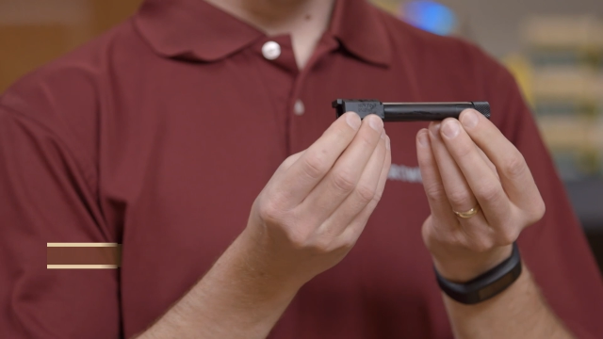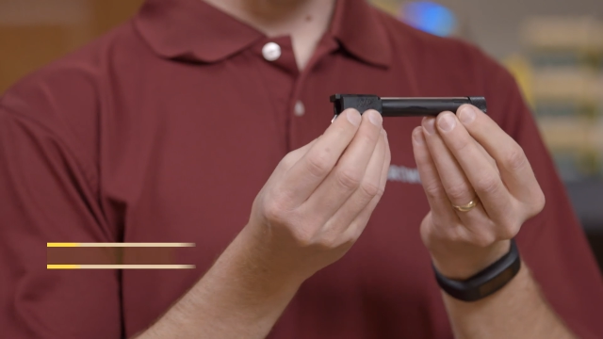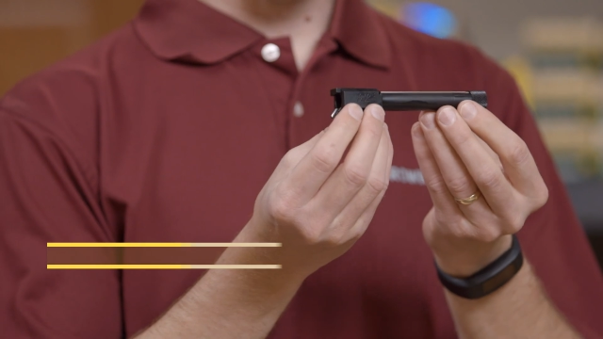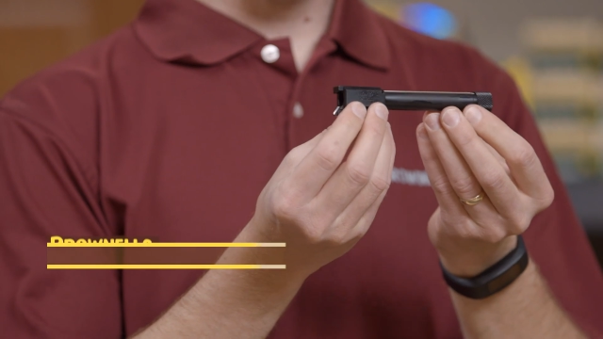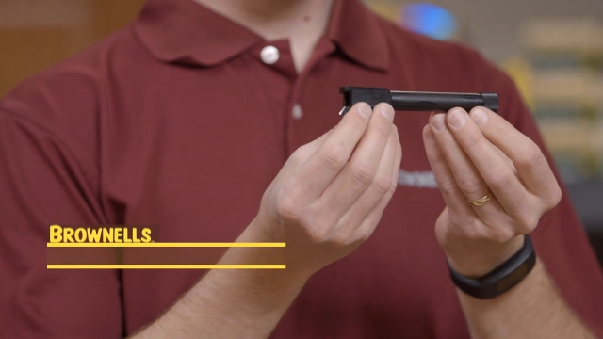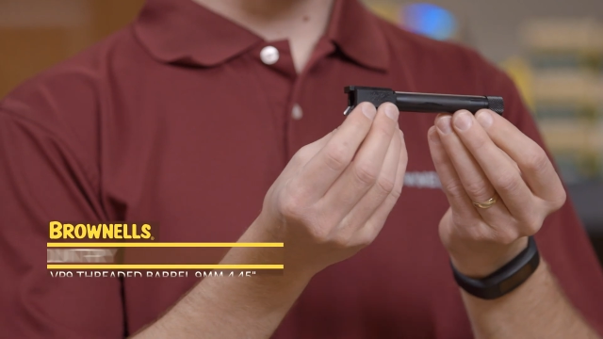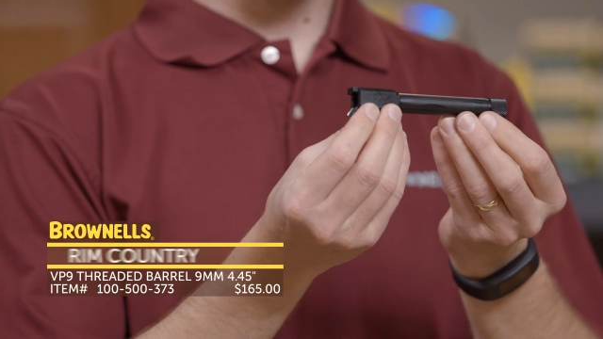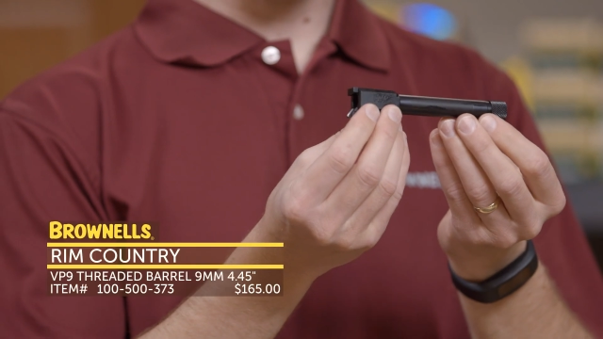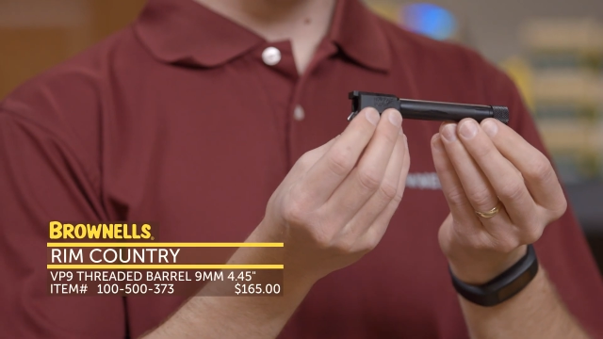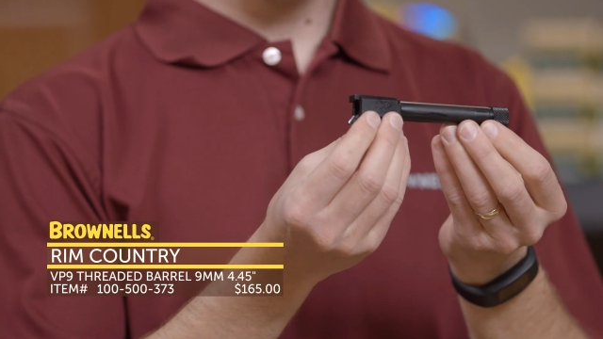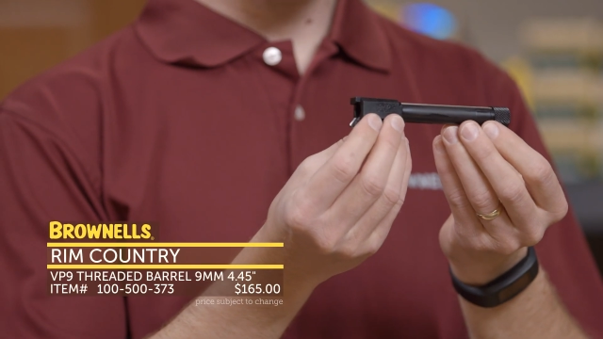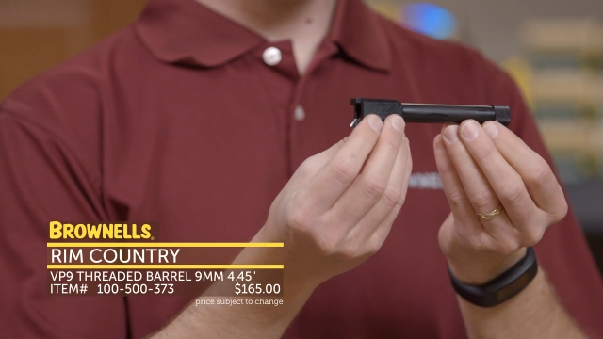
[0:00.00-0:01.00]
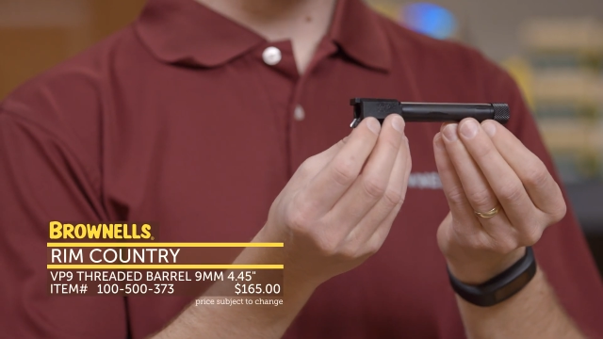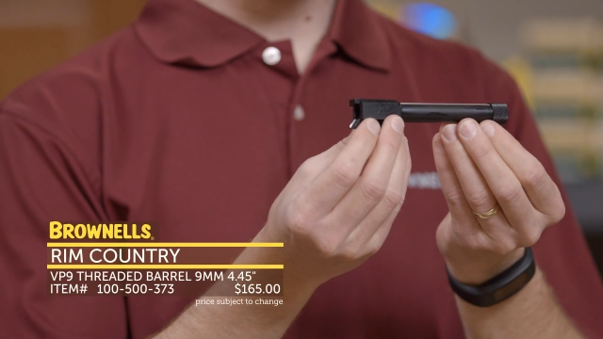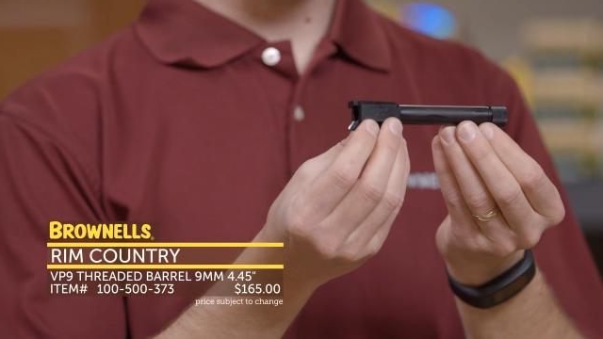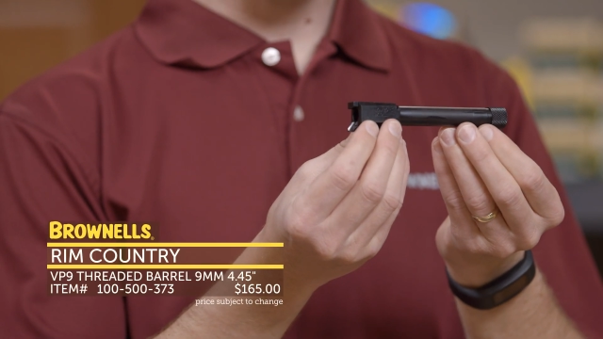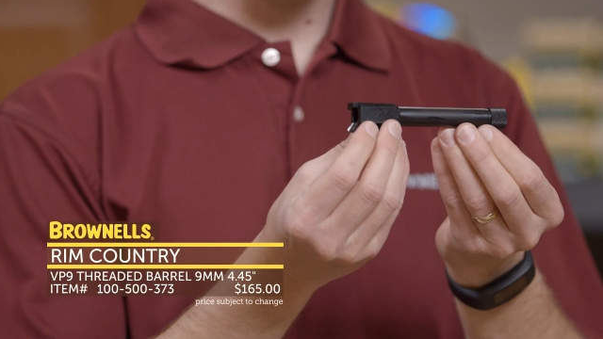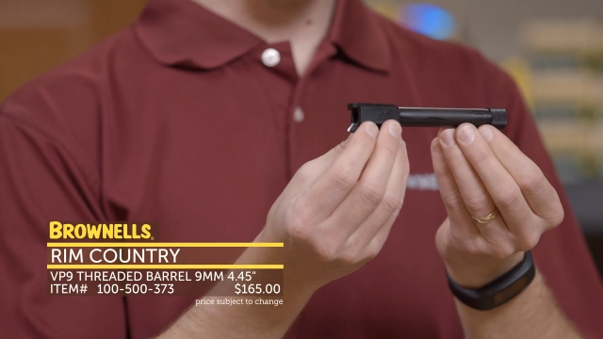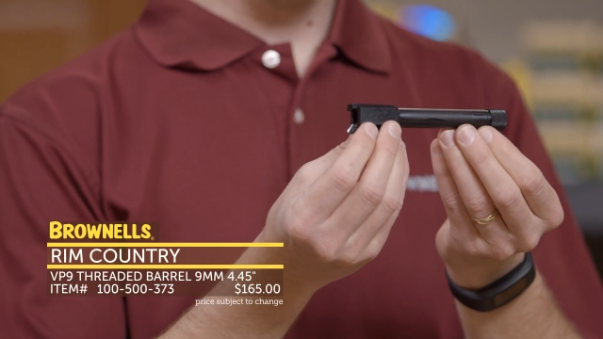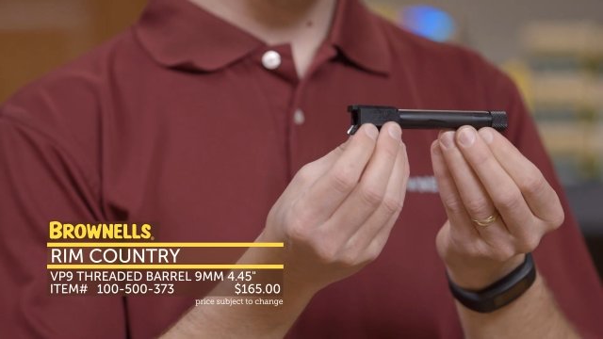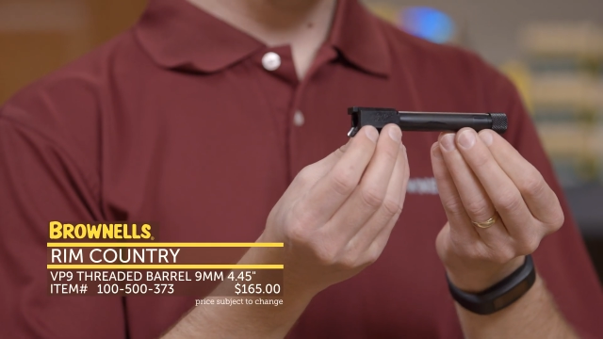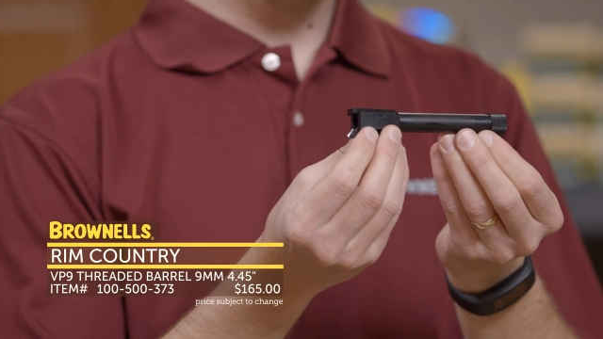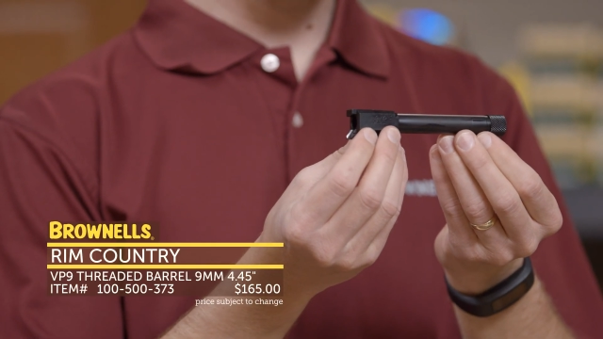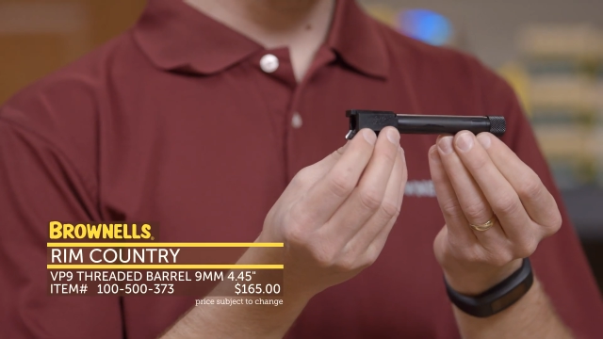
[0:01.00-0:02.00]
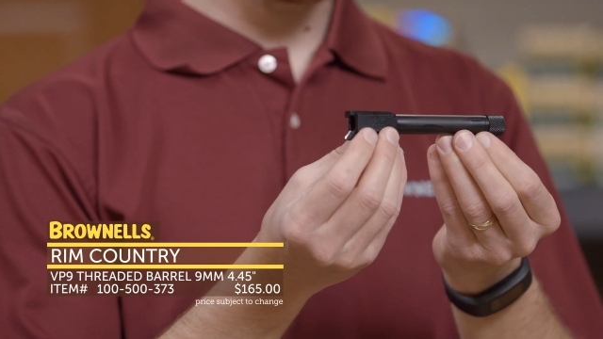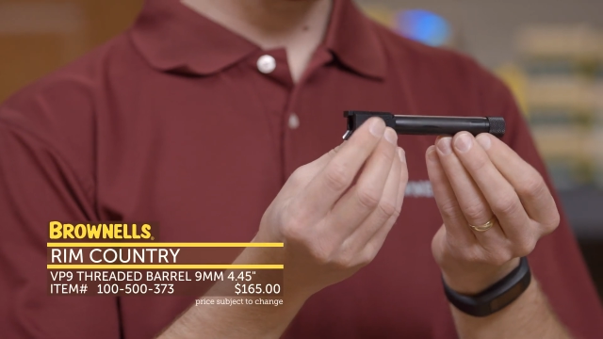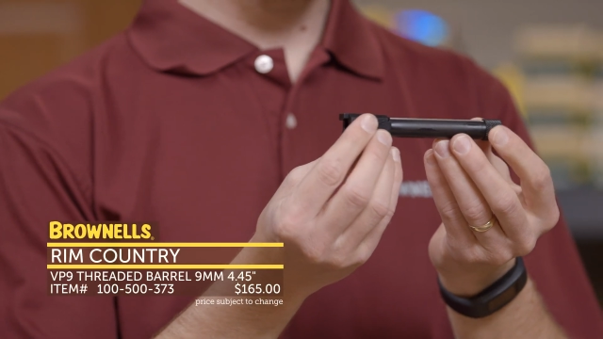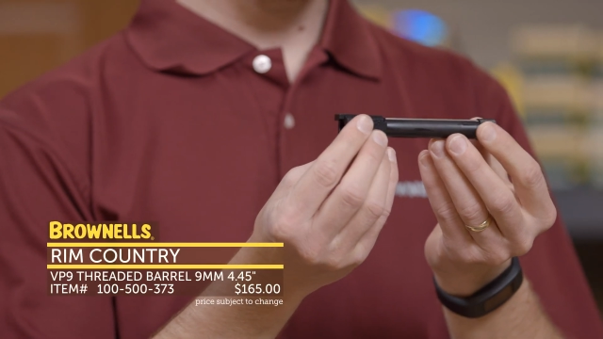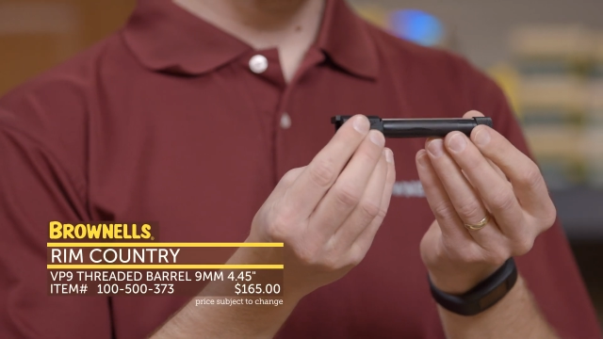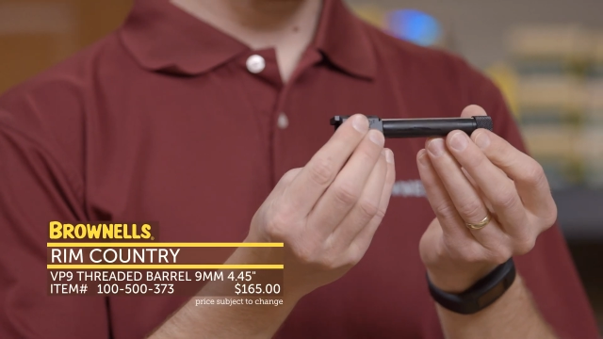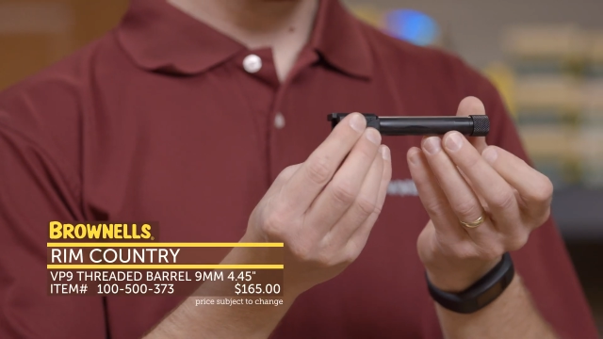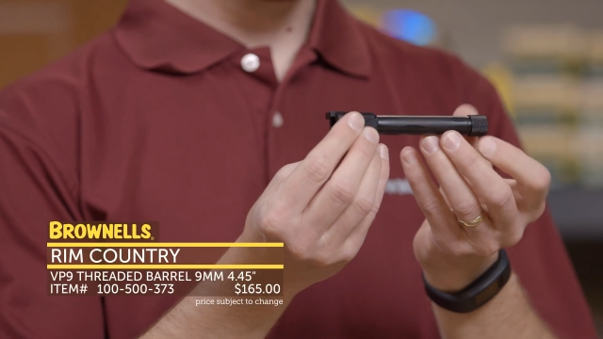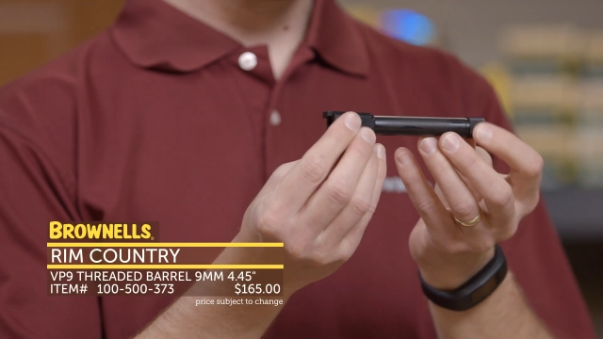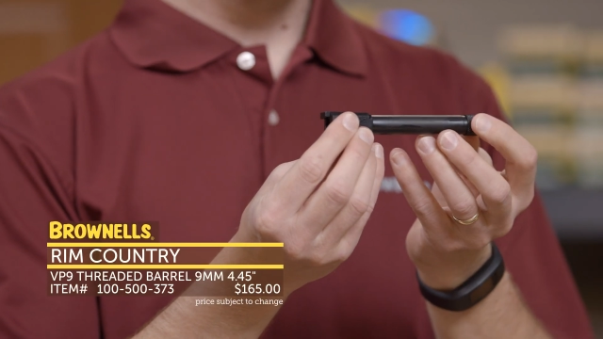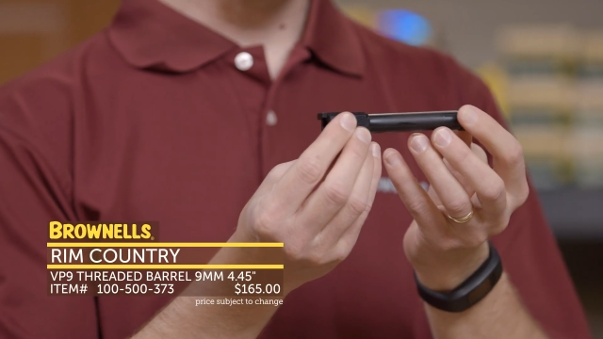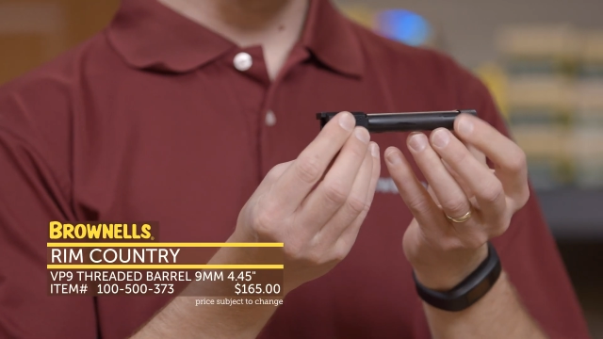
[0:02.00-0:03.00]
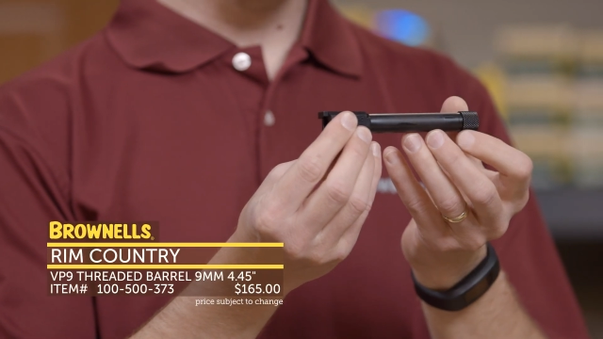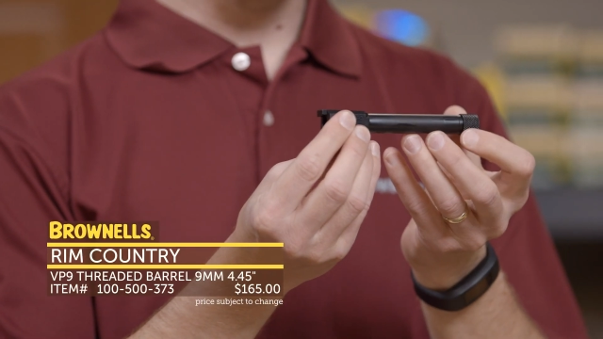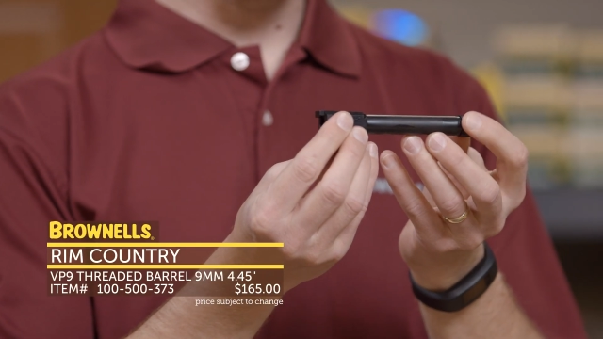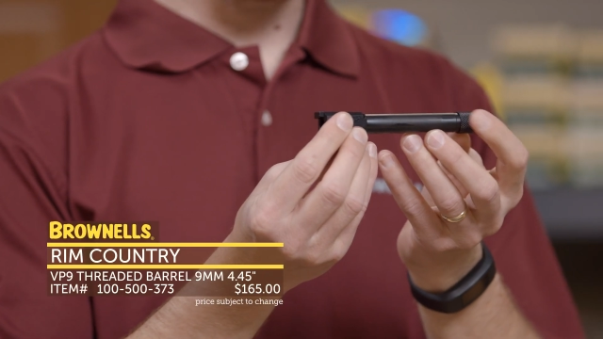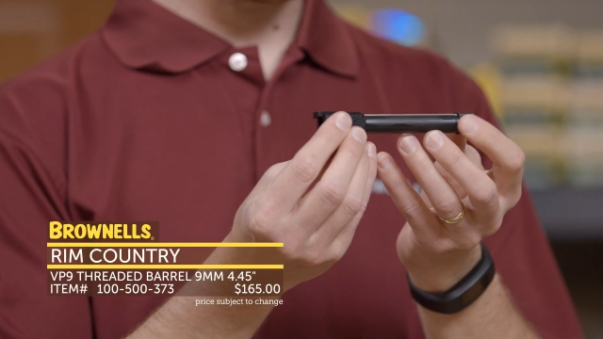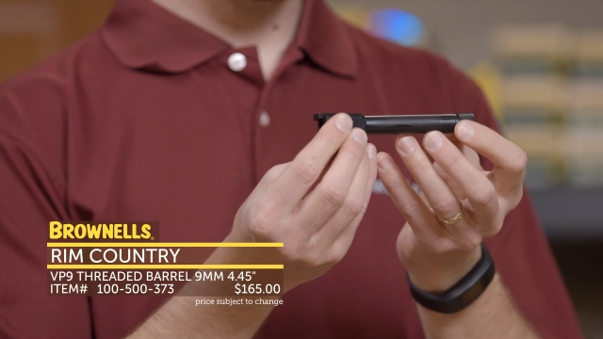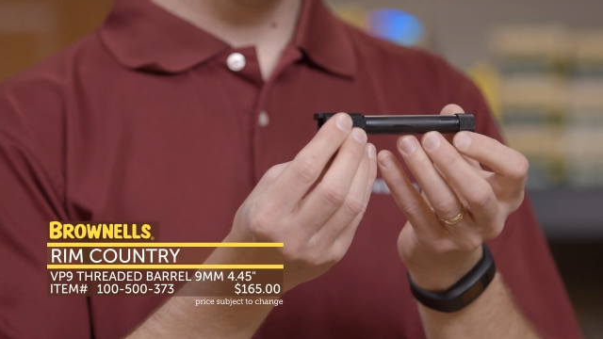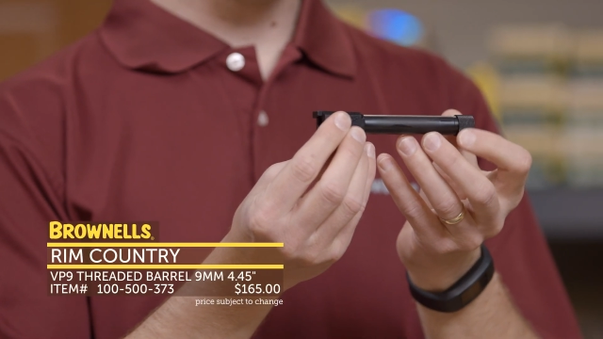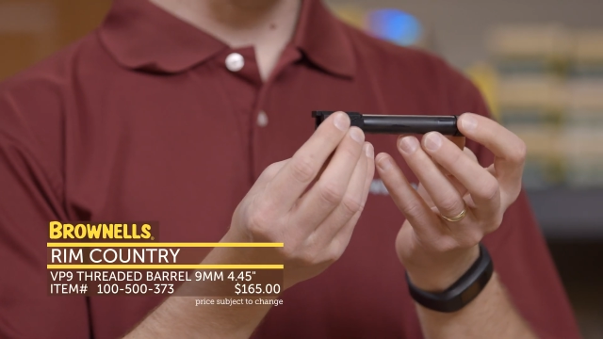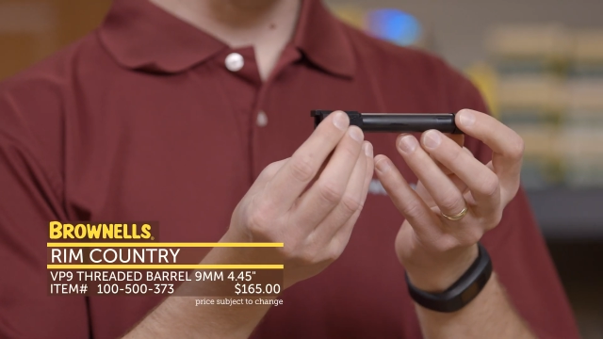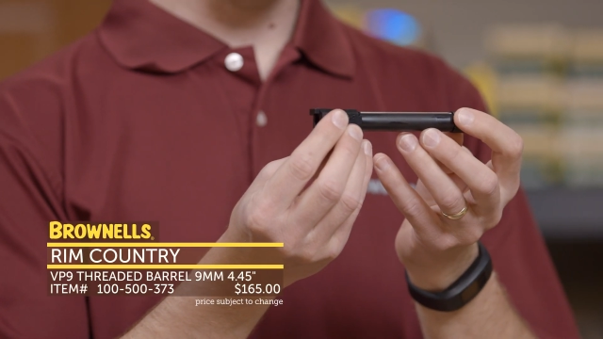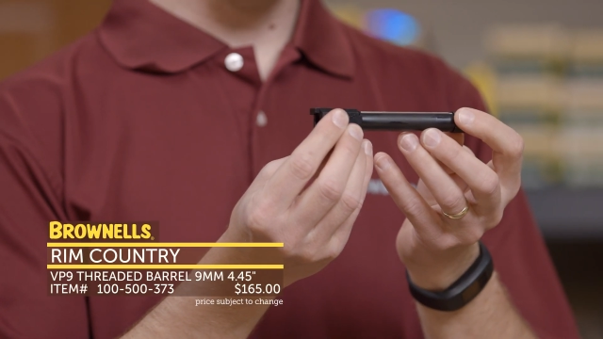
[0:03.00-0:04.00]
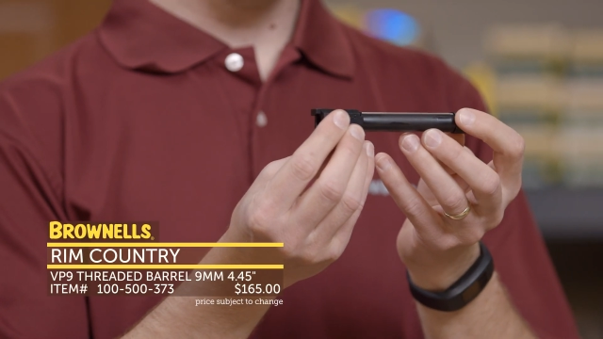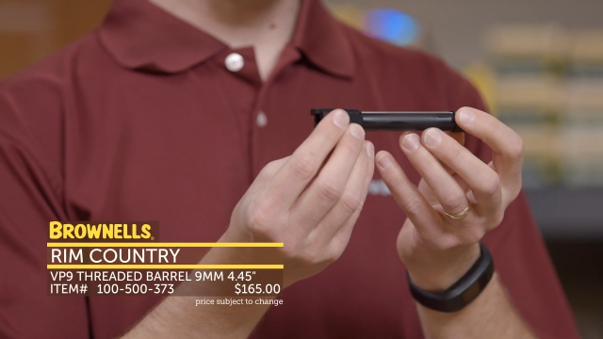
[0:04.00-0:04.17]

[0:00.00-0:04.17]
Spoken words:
Nobody's mouth can be seen.